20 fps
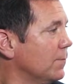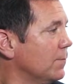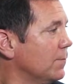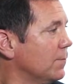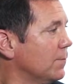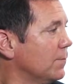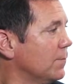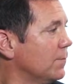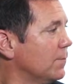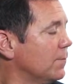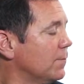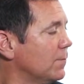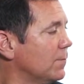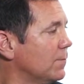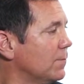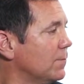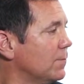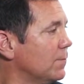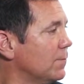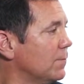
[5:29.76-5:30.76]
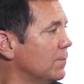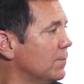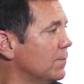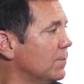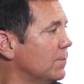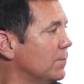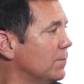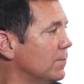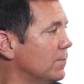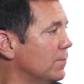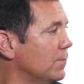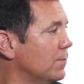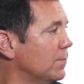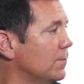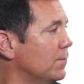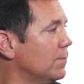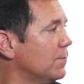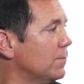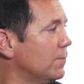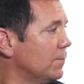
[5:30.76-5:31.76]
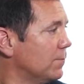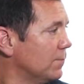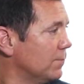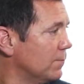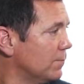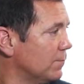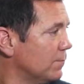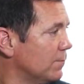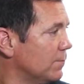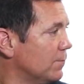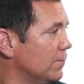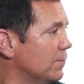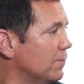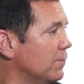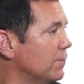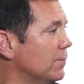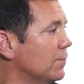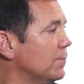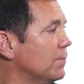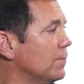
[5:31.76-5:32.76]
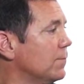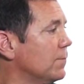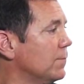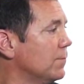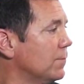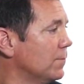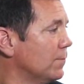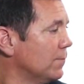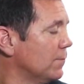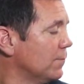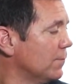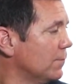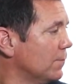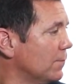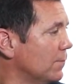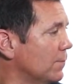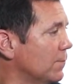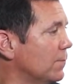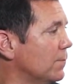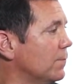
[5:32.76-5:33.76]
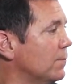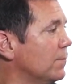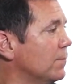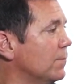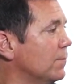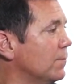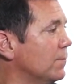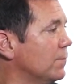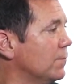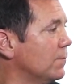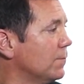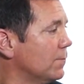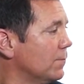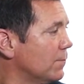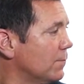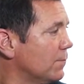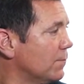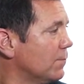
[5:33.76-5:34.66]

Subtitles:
No words are spoken by the person on screen.